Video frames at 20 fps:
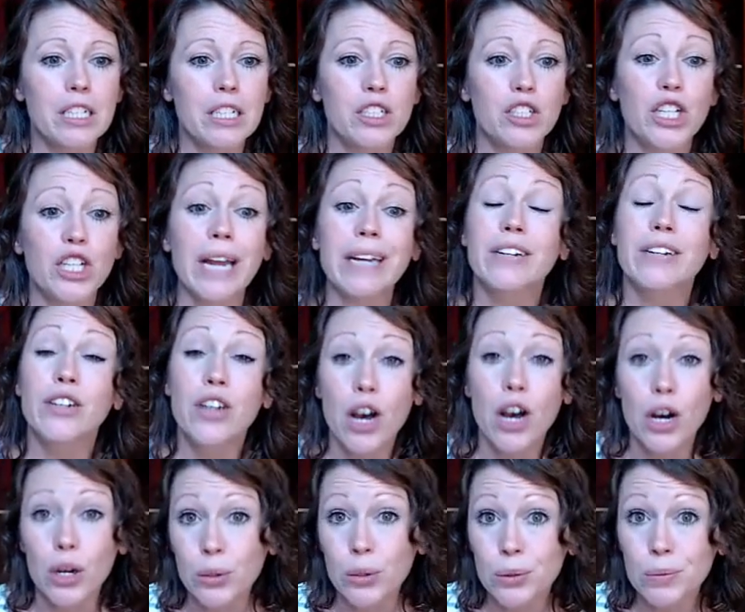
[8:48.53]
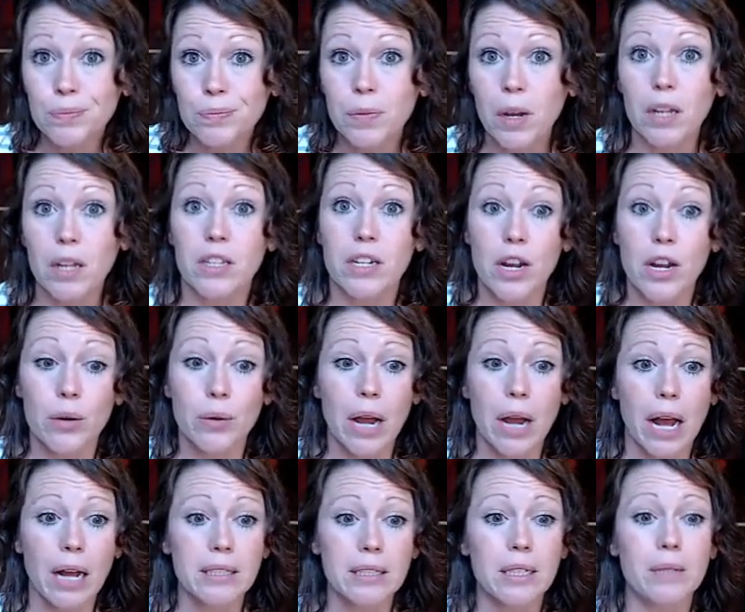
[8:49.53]
Check no on the no
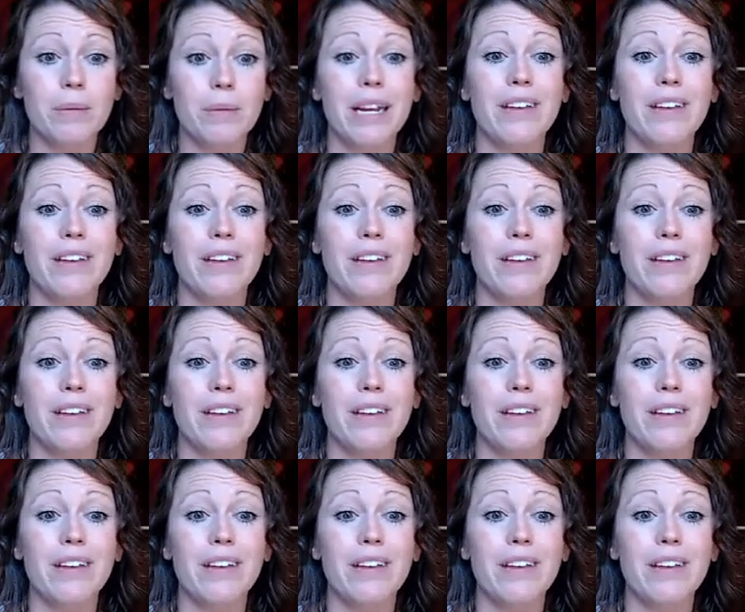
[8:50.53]
column